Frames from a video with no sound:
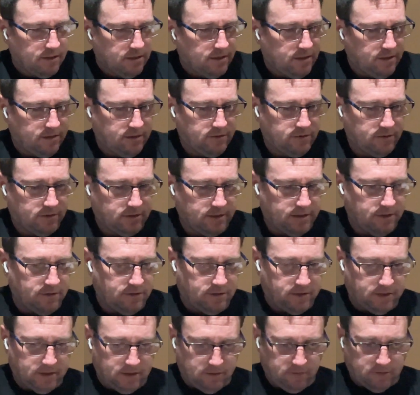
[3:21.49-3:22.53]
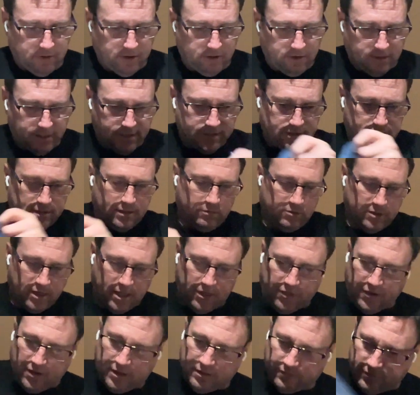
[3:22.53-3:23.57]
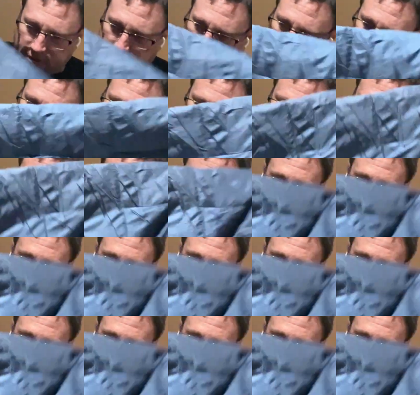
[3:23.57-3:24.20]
and sort of let you see what you guys think, what I think of it. But